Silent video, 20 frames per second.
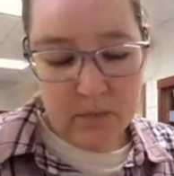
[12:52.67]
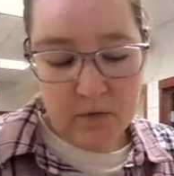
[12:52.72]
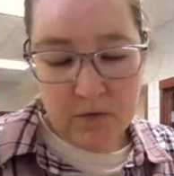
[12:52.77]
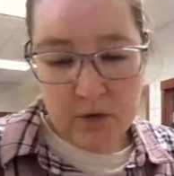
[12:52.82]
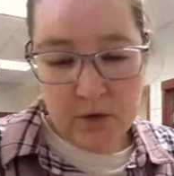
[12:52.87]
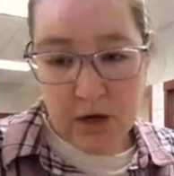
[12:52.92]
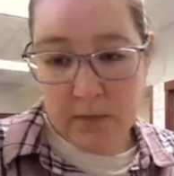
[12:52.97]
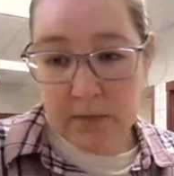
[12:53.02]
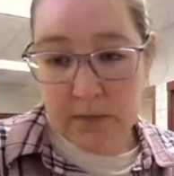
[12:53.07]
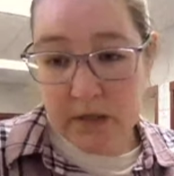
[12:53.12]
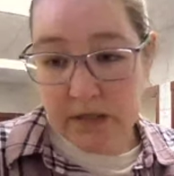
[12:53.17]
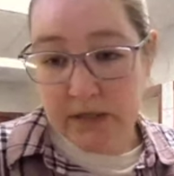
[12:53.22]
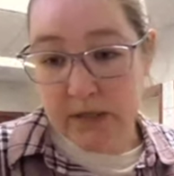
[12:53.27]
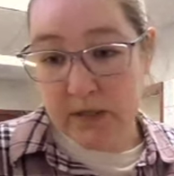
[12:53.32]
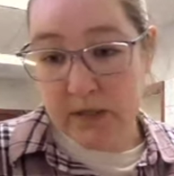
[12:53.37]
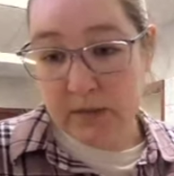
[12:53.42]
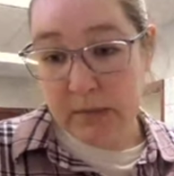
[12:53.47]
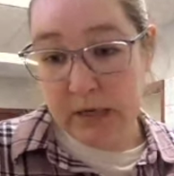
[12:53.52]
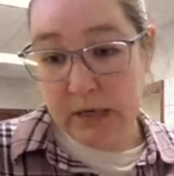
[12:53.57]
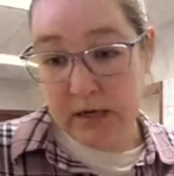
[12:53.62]
from the
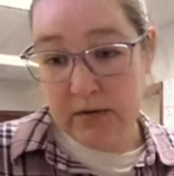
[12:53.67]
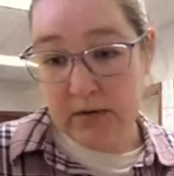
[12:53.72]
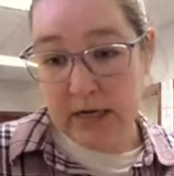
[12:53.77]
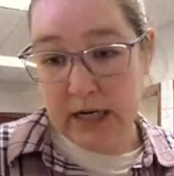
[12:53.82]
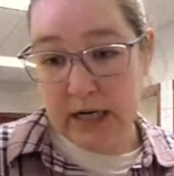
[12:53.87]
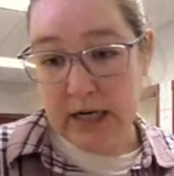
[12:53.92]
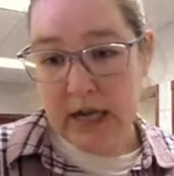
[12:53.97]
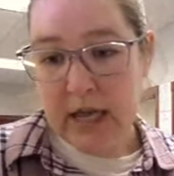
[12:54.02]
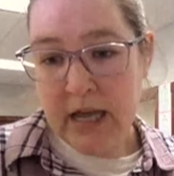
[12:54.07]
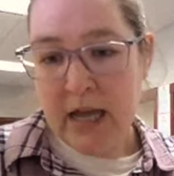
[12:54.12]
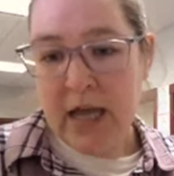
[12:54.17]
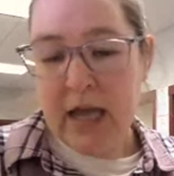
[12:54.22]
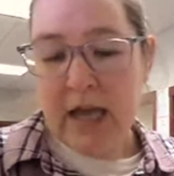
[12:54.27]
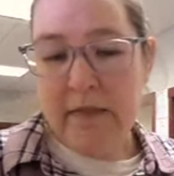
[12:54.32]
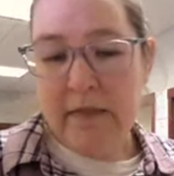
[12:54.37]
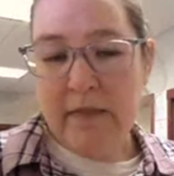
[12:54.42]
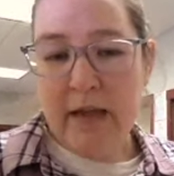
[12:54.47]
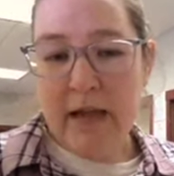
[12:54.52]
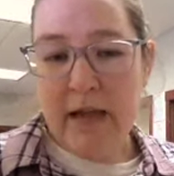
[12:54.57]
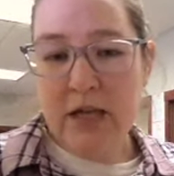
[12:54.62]
smearing.
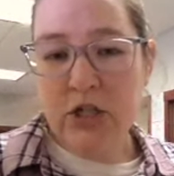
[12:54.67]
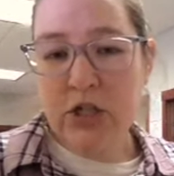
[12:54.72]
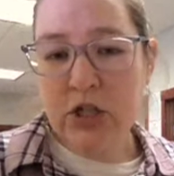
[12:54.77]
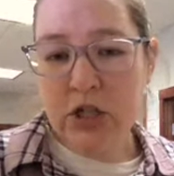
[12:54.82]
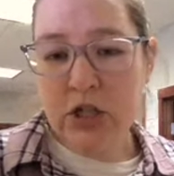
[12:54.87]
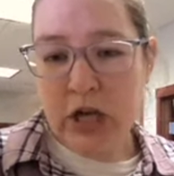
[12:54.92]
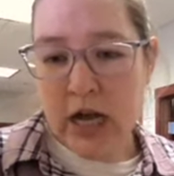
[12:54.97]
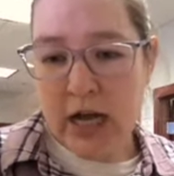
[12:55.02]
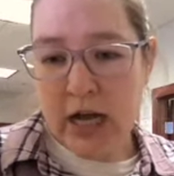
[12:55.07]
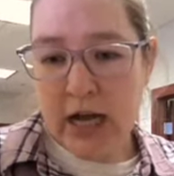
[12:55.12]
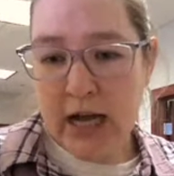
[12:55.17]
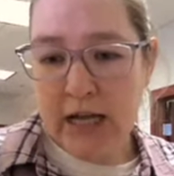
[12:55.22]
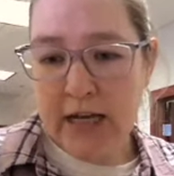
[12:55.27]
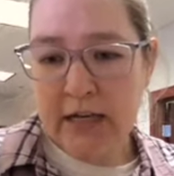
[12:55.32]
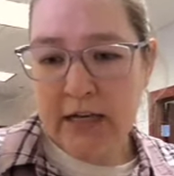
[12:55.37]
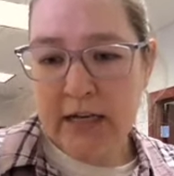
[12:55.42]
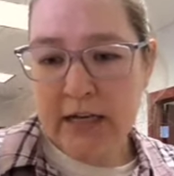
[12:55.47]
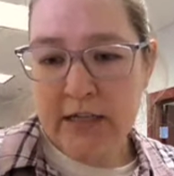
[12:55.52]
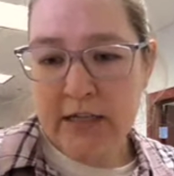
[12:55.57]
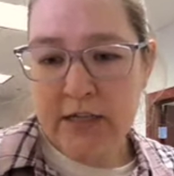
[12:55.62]
And that
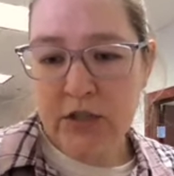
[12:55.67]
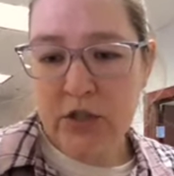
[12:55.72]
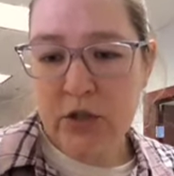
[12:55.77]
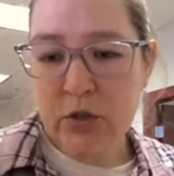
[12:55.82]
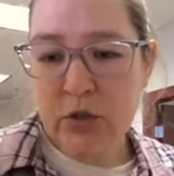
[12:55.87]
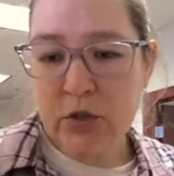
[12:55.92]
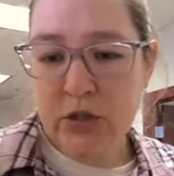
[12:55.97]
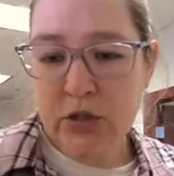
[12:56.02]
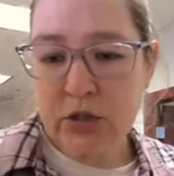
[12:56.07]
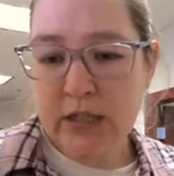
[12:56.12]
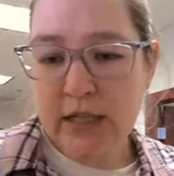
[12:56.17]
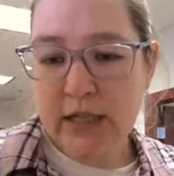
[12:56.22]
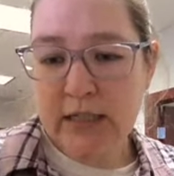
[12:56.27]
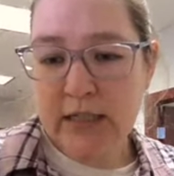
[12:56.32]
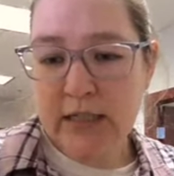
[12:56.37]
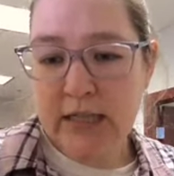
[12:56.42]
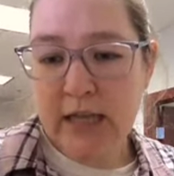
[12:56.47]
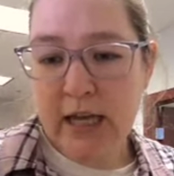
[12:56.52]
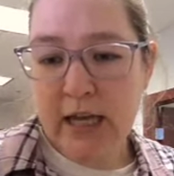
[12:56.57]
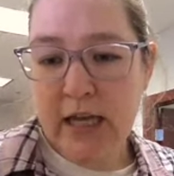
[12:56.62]
shine is usually
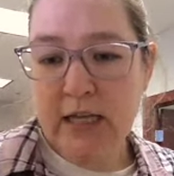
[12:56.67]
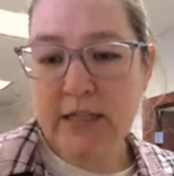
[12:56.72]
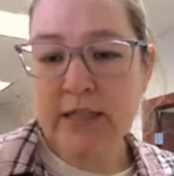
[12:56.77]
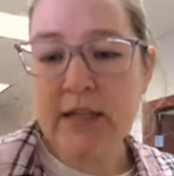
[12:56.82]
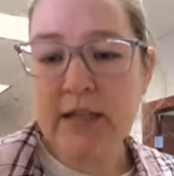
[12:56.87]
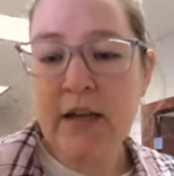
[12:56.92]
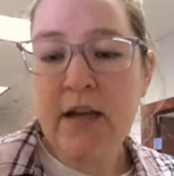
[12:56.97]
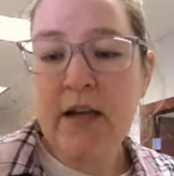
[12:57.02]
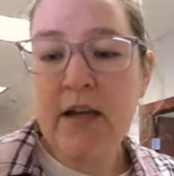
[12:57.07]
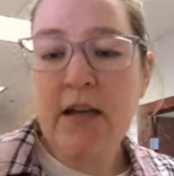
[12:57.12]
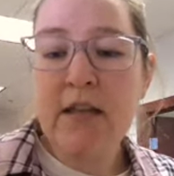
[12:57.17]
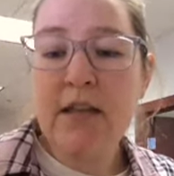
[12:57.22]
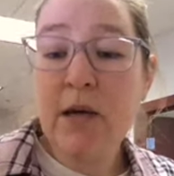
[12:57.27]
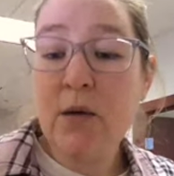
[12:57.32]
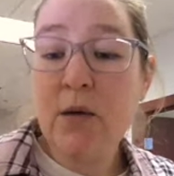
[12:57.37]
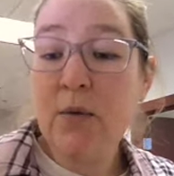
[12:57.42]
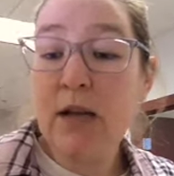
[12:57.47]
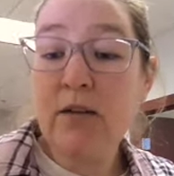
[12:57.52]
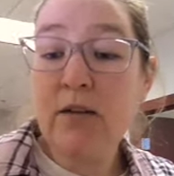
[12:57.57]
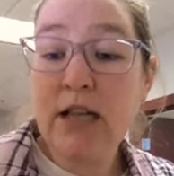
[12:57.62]
indicates
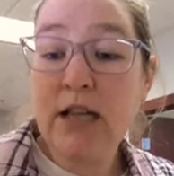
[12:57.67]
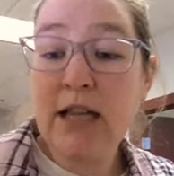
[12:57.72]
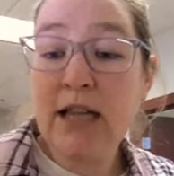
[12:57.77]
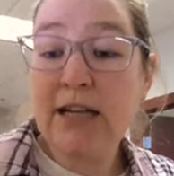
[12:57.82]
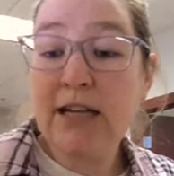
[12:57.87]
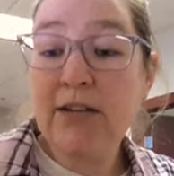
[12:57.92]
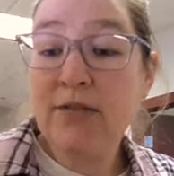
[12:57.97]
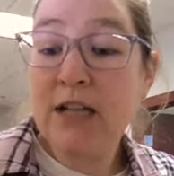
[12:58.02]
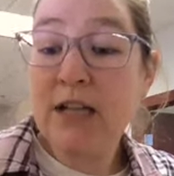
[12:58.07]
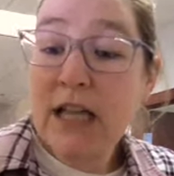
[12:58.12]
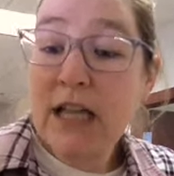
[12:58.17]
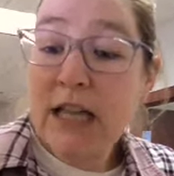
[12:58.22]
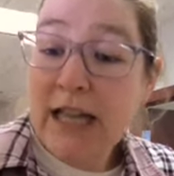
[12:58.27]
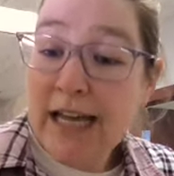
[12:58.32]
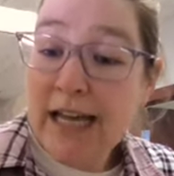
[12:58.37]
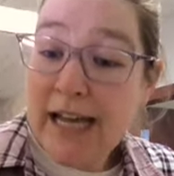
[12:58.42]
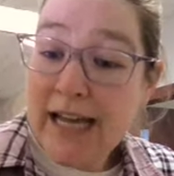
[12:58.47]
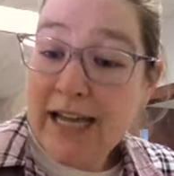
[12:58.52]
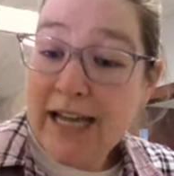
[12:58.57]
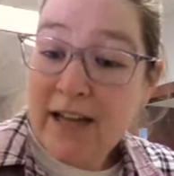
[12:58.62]
that we have a lot of
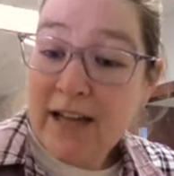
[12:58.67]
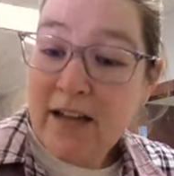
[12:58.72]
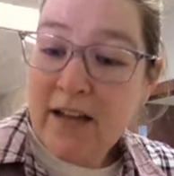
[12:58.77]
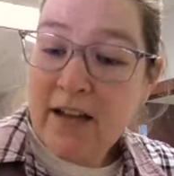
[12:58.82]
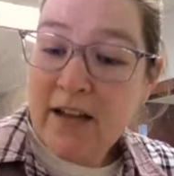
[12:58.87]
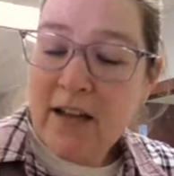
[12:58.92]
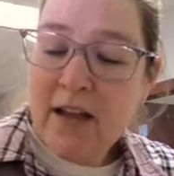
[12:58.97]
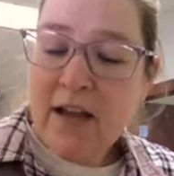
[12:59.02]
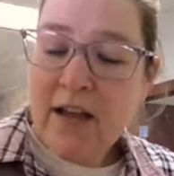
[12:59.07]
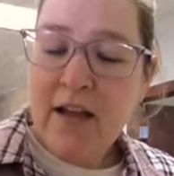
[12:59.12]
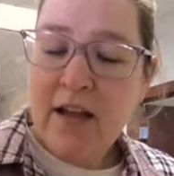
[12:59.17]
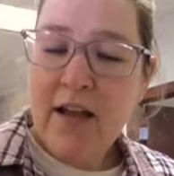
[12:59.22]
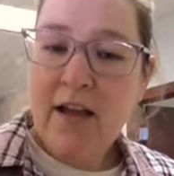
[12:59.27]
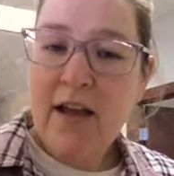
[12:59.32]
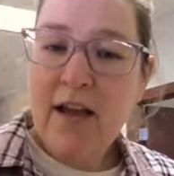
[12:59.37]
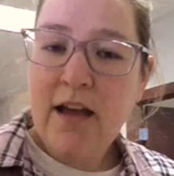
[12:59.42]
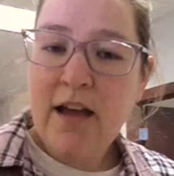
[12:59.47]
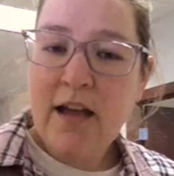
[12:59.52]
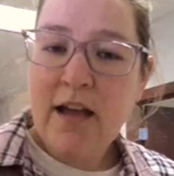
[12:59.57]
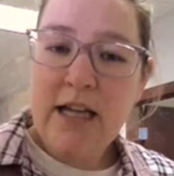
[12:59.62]
clay
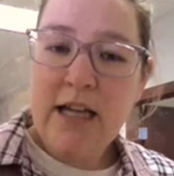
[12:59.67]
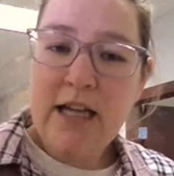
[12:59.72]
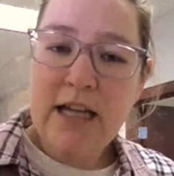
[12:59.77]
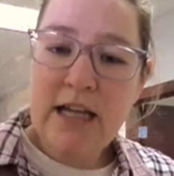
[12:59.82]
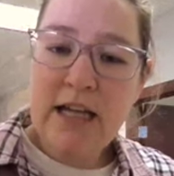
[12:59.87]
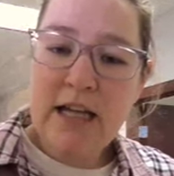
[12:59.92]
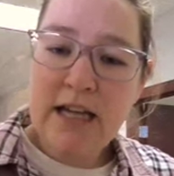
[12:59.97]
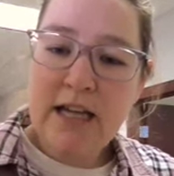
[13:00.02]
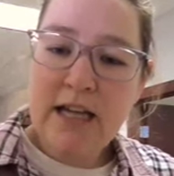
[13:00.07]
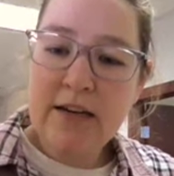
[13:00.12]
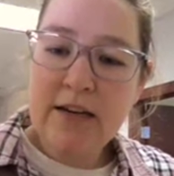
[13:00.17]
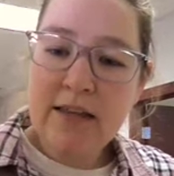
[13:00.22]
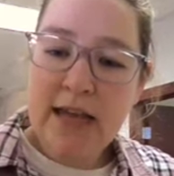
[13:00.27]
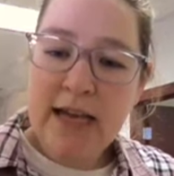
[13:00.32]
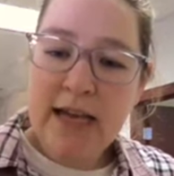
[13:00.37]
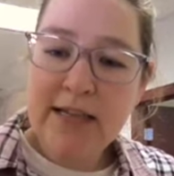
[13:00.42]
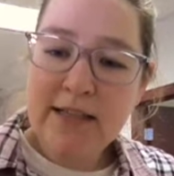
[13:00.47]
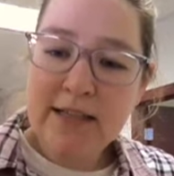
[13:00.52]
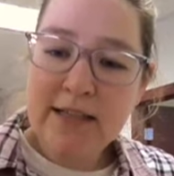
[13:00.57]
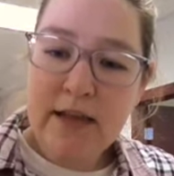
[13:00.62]
in
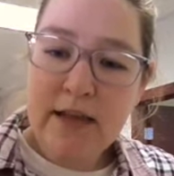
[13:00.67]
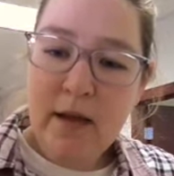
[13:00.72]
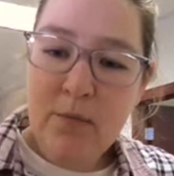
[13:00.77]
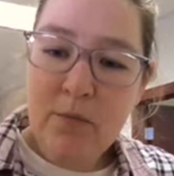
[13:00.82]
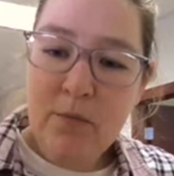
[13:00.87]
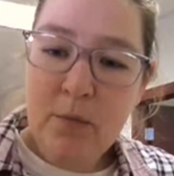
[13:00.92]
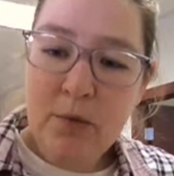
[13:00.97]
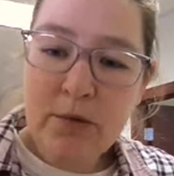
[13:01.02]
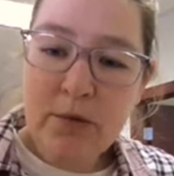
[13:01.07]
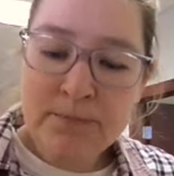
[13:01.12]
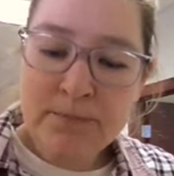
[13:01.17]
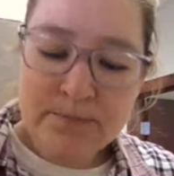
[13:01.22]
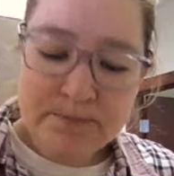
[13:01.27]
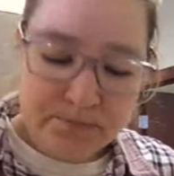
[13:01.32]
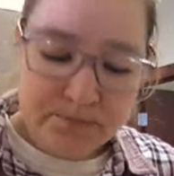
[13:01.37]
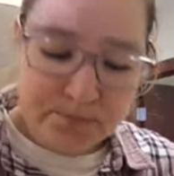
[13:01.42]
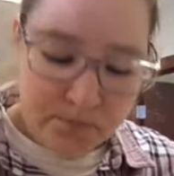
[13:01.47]
that sample.